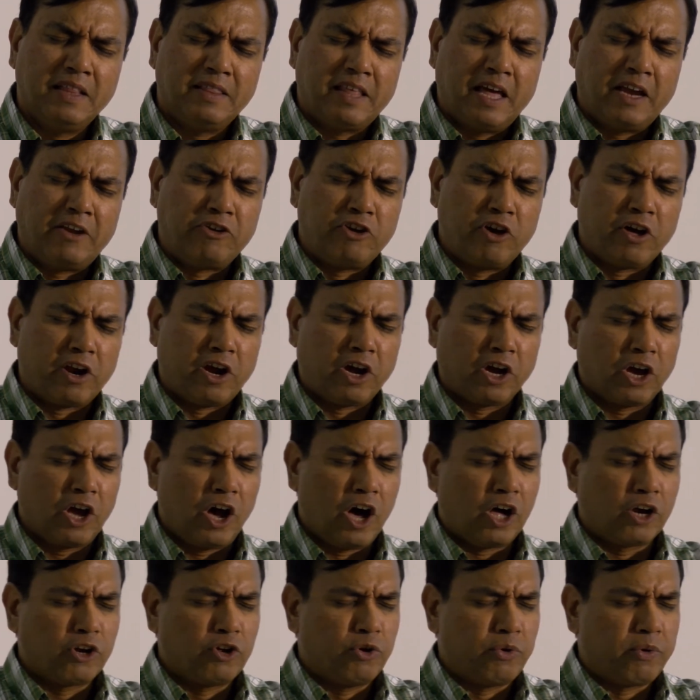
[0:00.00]
that you are a
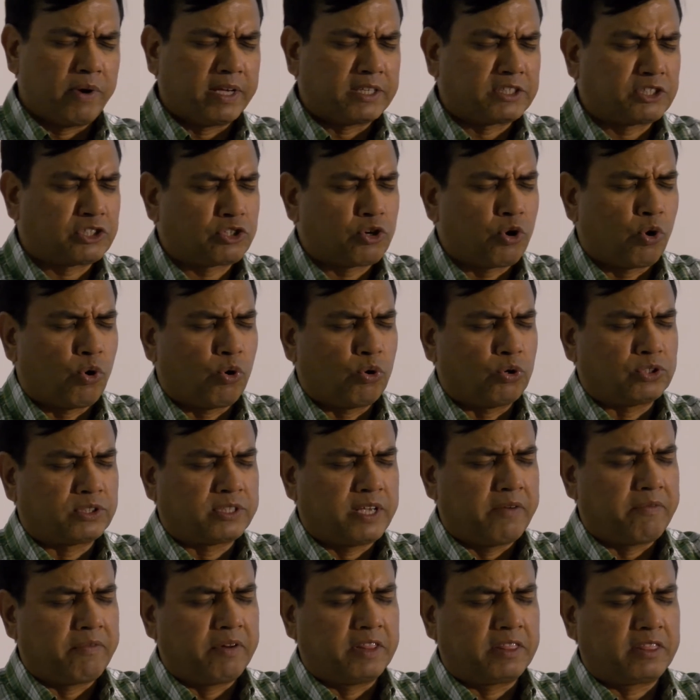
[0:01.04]
God who restores
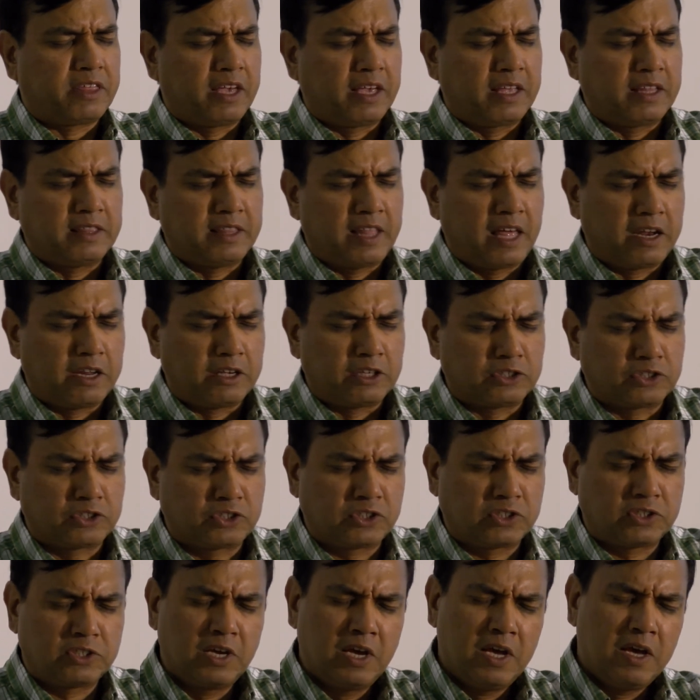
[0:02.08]
everything that
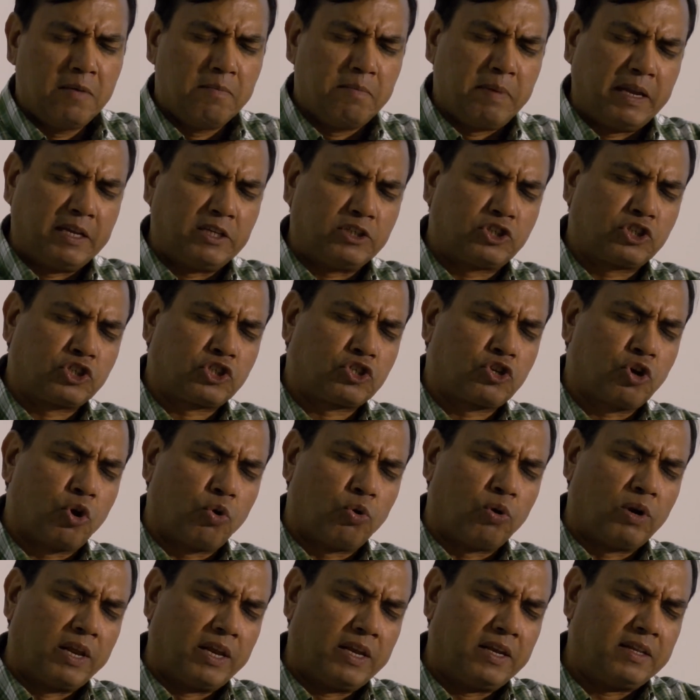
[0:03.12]
has been
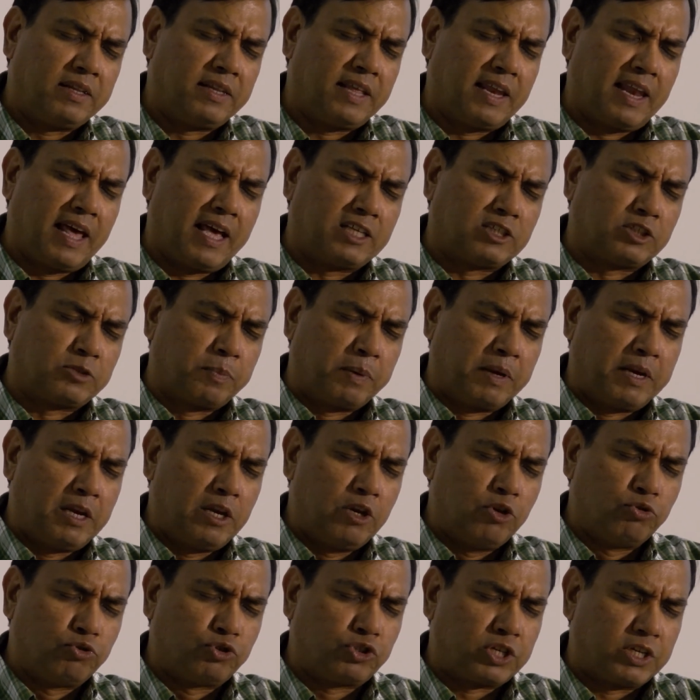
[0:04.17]
stolen, that has been
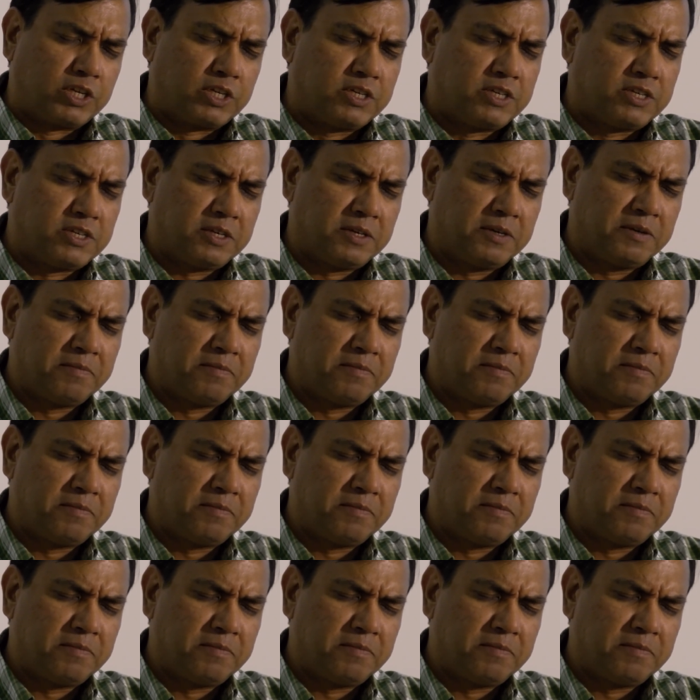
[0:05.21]
looted.